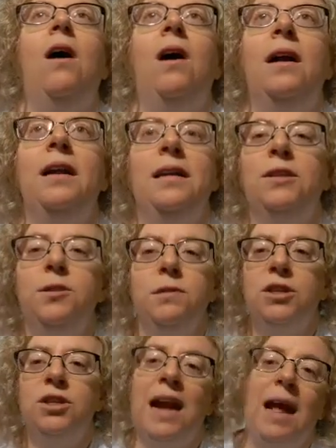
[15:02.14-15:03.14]
on
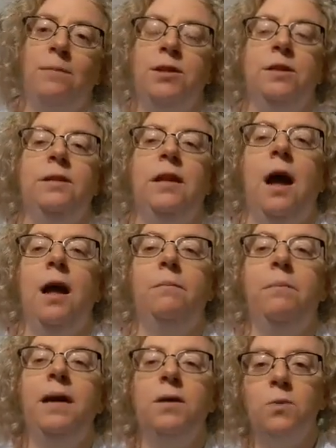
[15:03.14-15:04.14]
intuition? Absolutely not,
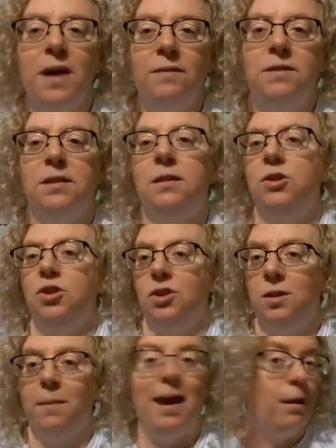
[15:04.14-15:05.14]
because we have
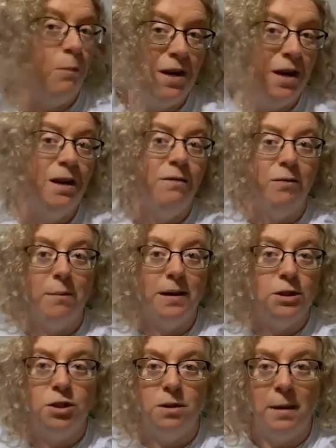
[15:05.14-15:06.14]
decisions to make and we need
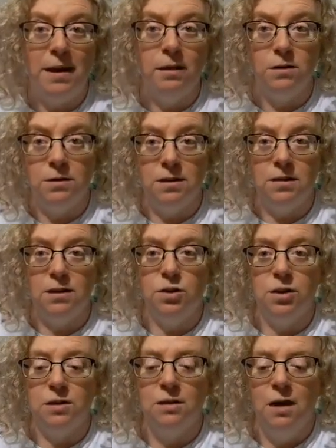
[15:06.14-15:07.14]
information to make those
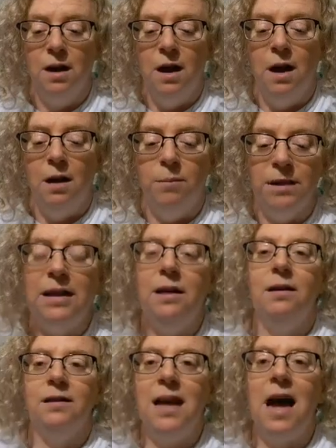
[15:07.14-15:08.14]
decisions. But
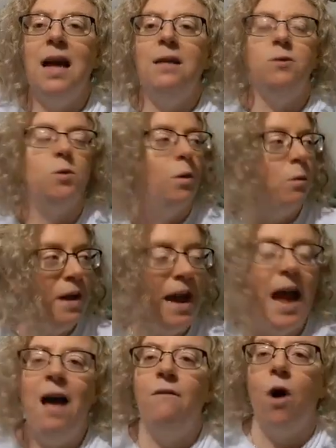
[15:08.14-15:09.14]
there are times when we
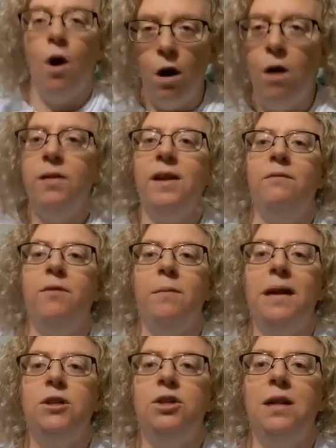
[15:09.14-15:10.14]
have all the
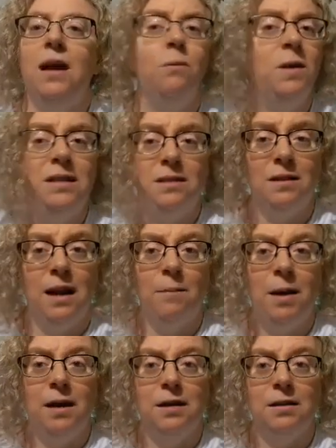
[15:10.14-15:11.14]
information and we still can't
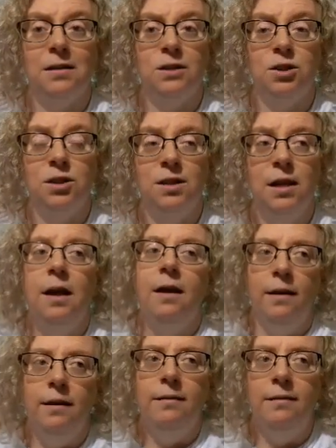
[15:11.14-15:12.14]
make a decision.
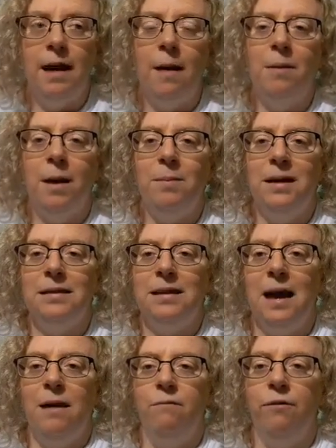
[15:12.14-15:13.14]
That might be a
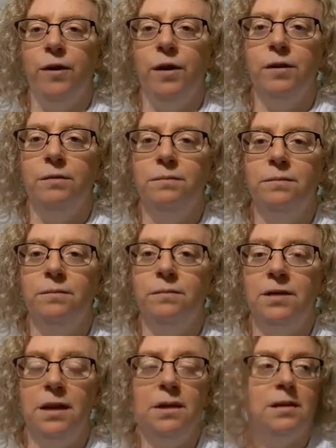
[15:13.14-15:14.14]
time for
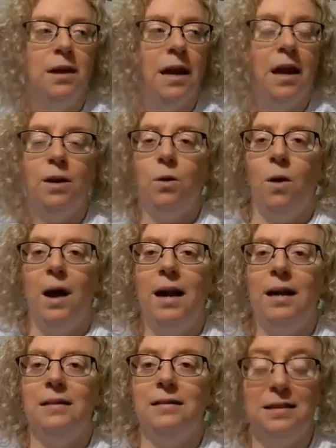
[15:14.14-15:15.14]
to, to get
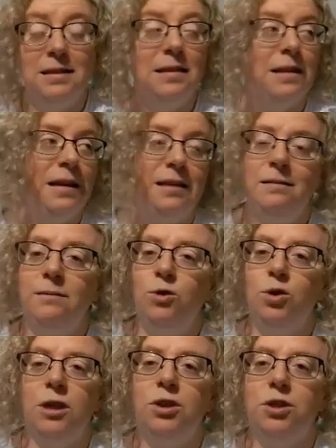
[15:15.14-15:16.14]
quiet, listen, and
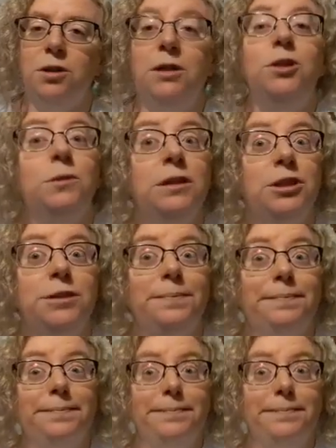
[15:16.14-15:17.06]
trust your intuition.